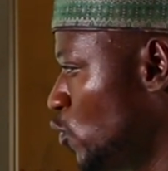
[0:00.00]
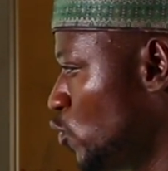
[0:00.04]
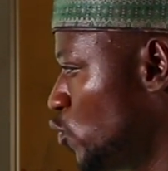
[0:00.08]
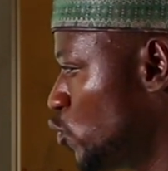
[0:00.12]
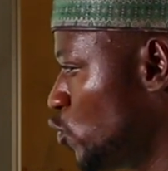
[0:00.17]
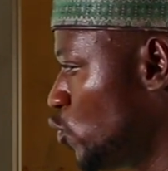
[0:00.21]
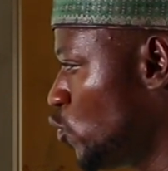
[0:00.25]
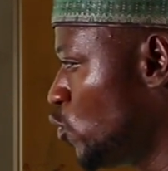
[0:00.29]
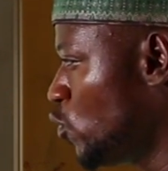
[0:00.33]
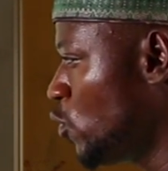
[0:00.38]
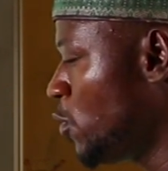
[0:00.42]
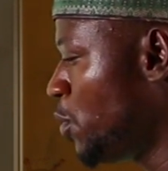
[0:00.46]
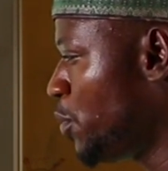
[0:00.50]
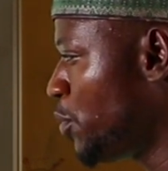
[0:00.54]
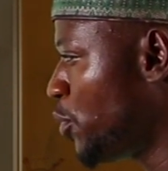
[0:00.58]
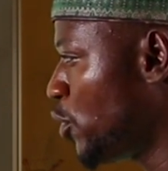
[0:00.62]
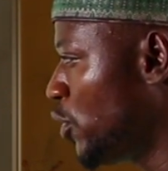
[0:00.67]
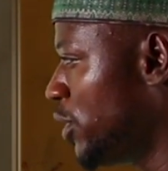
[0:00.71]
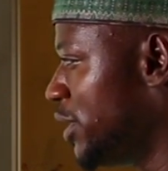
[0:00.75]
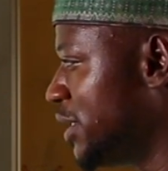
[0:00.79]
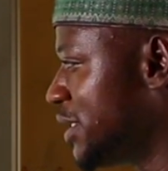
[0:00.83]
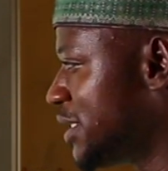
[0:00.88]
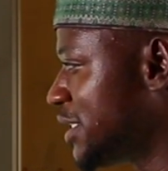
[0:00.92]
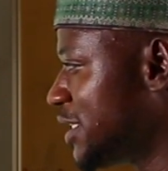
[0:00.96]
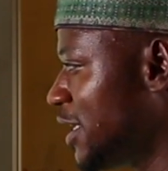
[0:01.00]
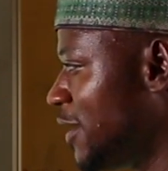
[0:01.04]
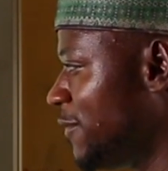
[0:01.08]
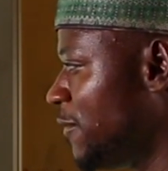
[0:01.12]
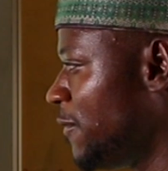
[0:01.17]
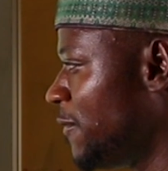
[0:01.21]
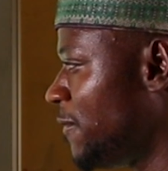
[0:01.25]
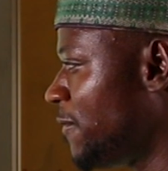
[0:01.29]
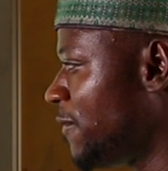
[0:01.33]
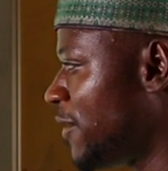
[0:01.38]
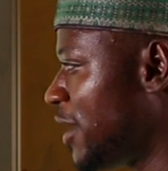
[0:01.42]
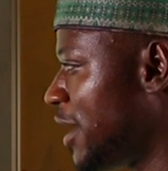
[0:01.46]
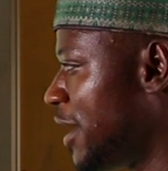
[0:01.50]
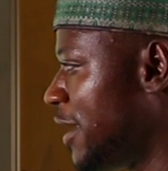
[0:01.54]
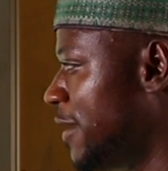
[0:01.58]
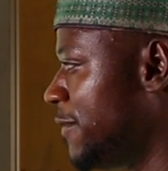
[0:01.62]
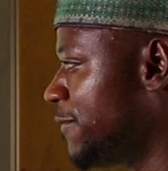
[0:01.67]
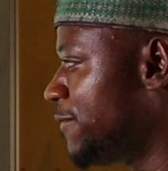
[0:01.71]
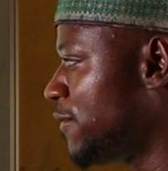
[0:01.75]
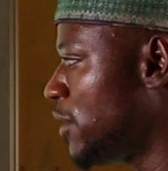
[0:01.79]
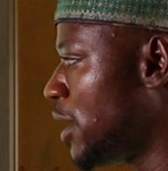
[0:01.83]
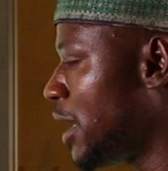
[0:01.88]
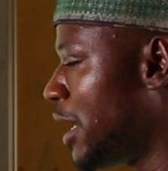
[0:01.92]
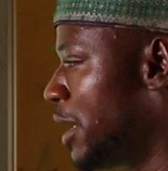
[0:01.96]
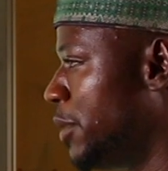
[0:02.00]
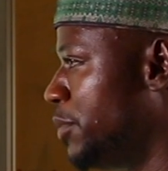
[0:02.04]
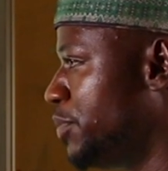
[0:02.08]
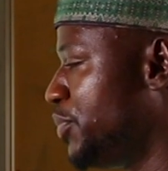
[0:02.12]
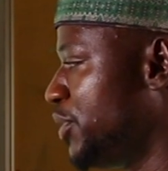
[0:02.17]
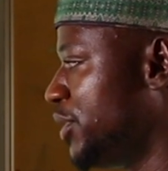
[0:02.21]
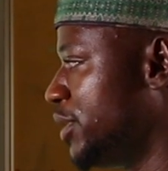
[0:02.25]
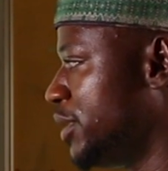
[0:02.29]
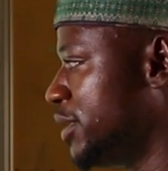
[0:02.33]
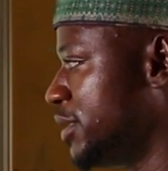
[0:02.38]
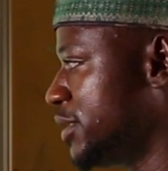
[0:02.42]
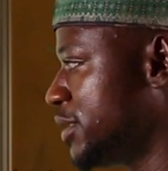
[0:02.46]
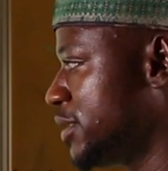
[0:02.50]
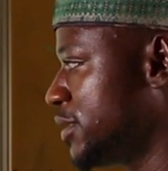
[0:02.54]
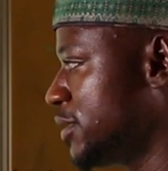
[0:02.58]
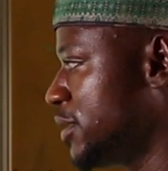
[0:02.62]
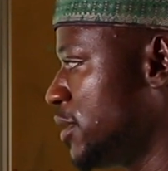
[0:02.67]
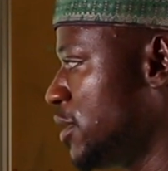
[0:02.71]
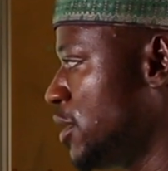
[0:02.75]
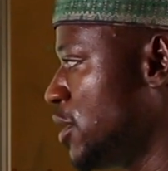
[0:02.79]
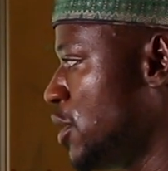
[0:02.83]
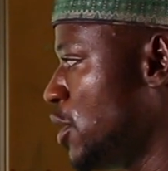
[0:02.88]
2.75 amperes,